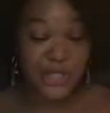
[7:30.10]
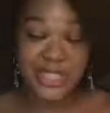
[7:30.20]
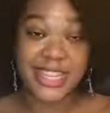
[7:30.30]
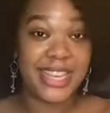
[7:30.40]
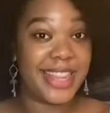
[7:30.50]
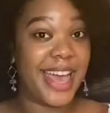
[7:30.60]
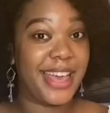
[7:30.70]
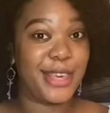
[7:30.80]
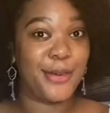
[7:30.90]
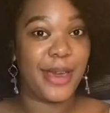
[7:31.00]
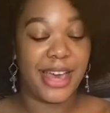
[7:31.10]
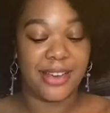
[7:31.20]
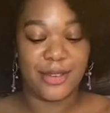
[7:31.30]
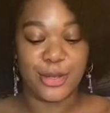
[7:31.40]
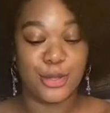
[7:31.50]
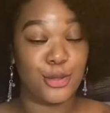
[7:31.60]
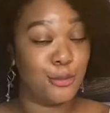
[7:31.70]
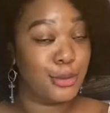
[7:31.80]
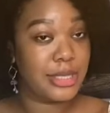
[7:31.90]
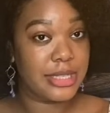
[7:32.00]
like that, you have a super
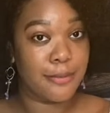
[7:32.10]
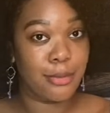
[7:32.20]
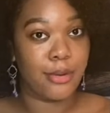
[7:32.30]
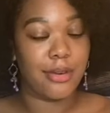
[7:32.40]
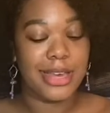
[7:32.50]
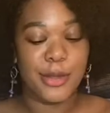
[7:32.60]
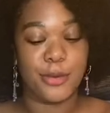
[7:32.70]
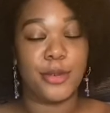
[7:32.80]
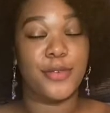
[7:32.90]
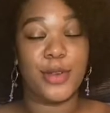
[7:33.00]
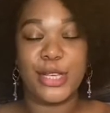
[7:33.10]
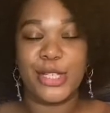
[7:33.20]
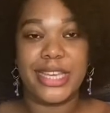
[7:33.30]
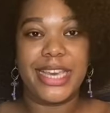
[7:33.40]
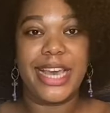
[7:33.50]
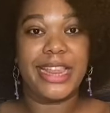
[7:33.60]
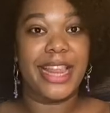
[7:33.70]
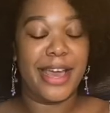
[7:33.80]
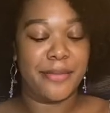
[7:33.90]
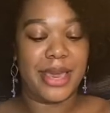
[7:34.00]
simple, refreshing
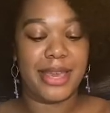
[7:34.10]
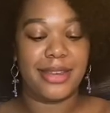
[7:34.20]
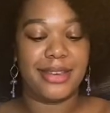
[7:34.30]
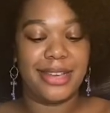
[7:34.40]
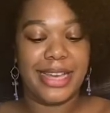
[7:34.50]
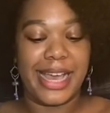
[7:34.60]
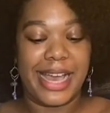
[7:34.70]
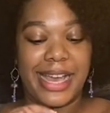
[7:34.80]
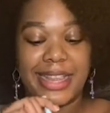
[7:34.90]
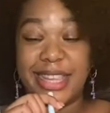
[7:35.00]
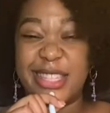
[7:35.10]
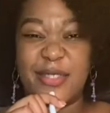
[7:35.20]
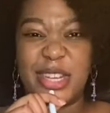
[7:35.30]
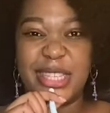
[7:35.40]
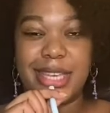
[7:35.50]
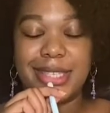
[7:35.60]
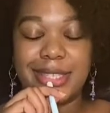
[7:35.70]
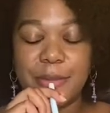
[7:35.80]
limeade. Let's give it a taste.